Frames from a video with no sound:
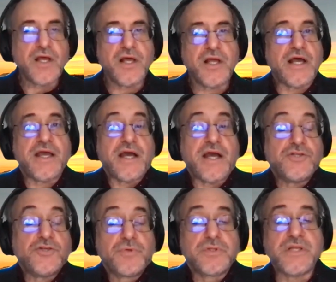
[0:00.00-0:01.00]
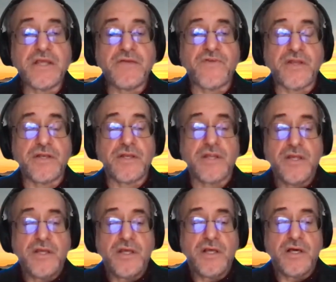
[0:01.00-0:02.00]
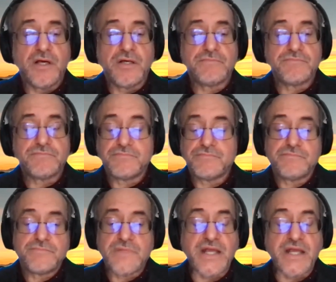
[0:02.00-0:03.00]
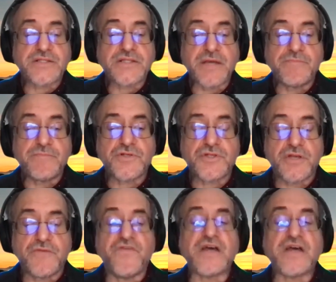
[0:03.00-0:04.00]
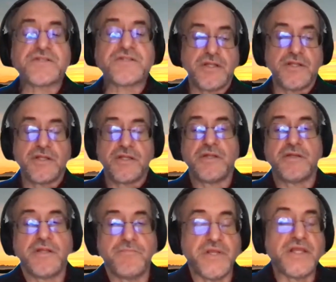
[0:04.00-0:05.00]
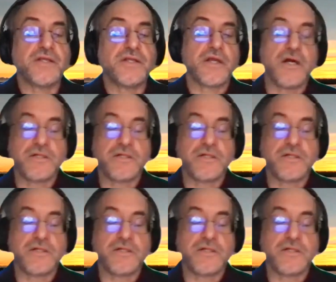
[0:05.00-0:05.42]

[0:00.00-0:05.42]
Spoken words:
I do believe, and I guess I'm just invested in being in a